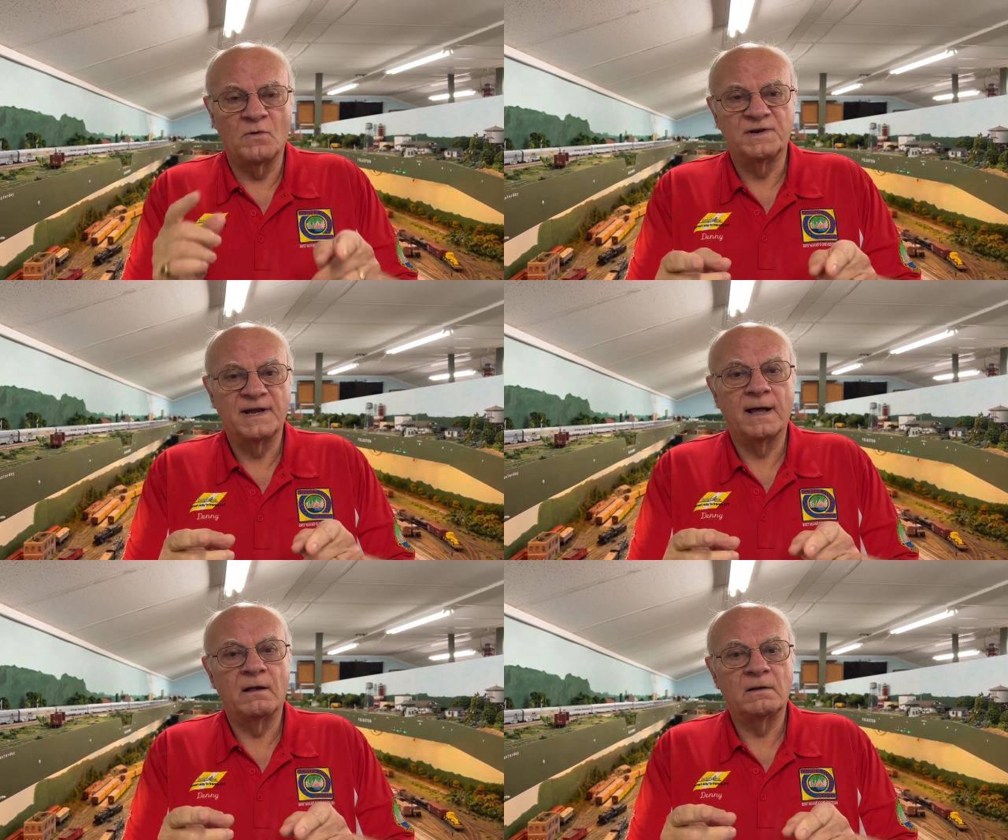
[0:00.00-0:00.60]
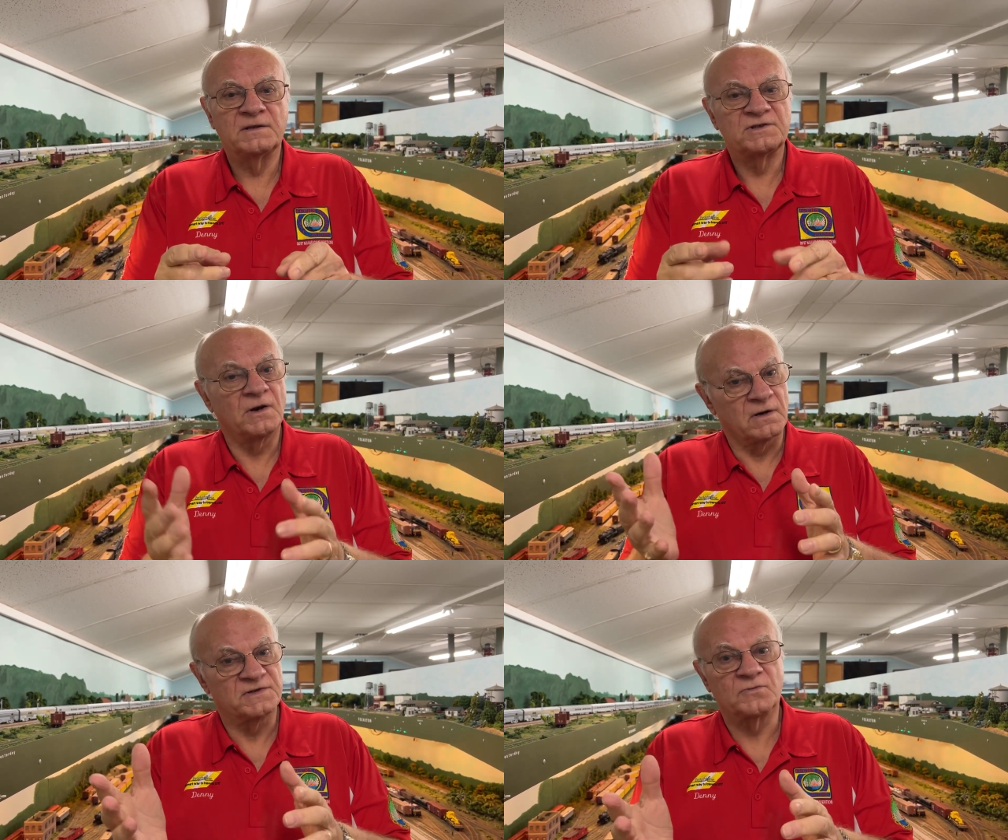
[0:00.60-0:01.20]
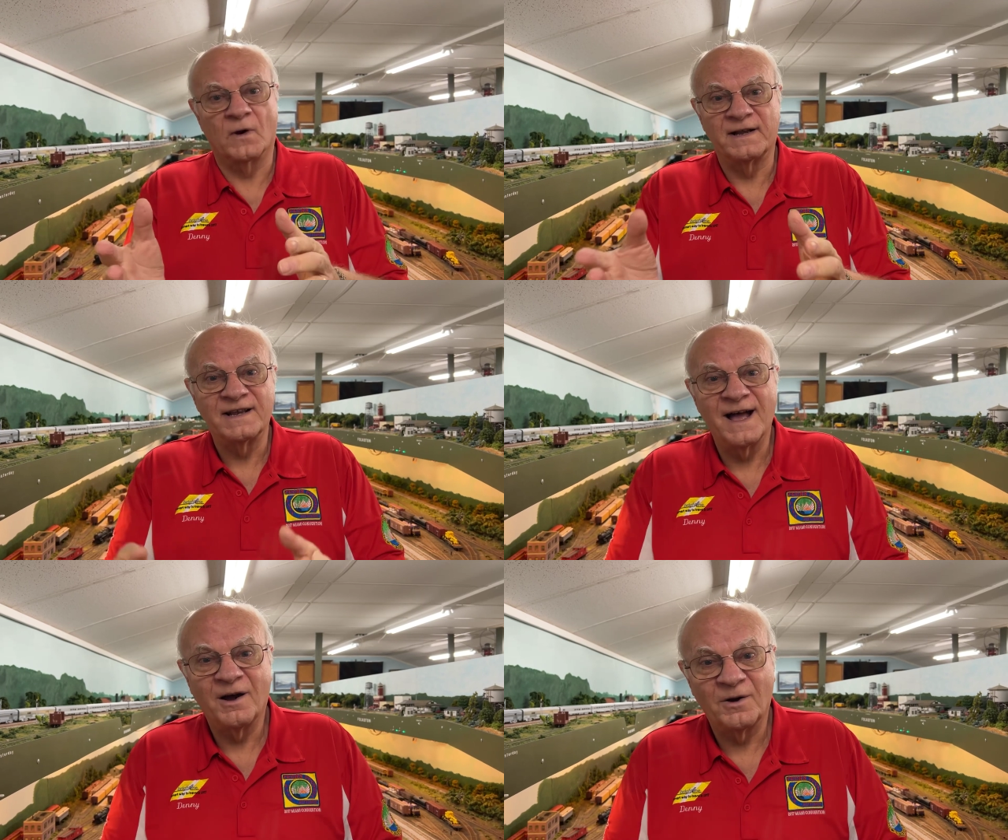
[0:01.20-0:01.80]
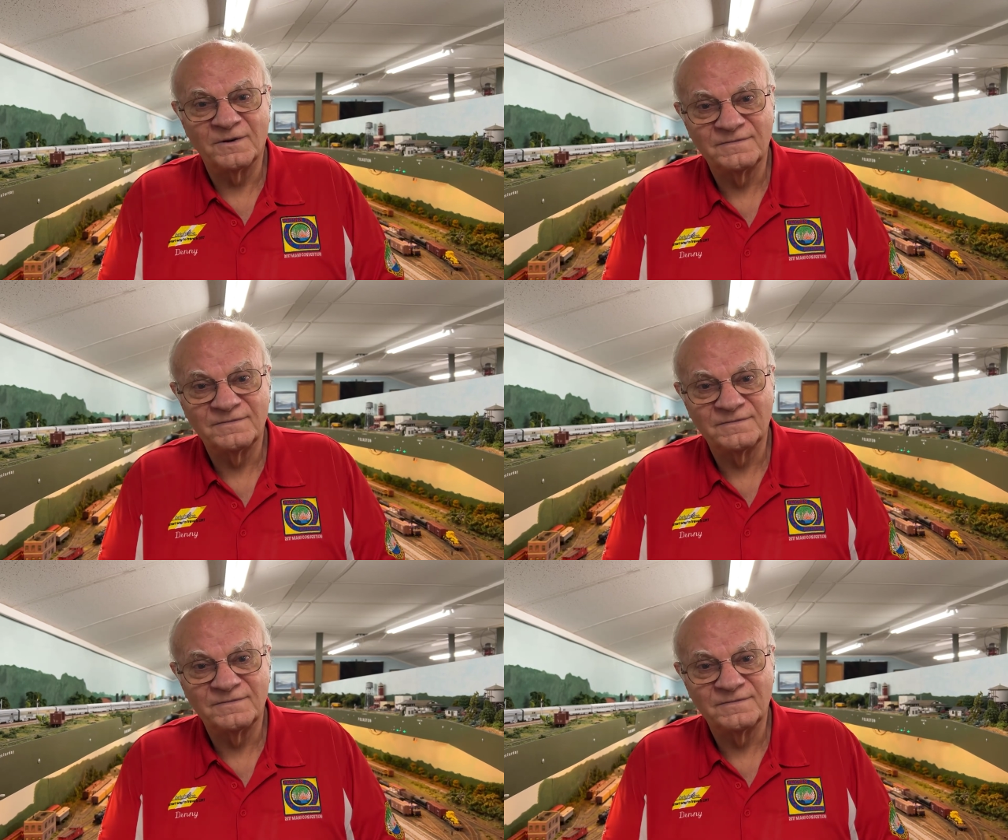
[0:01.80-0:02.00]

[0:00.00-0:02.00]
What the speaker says: and tell starts right now.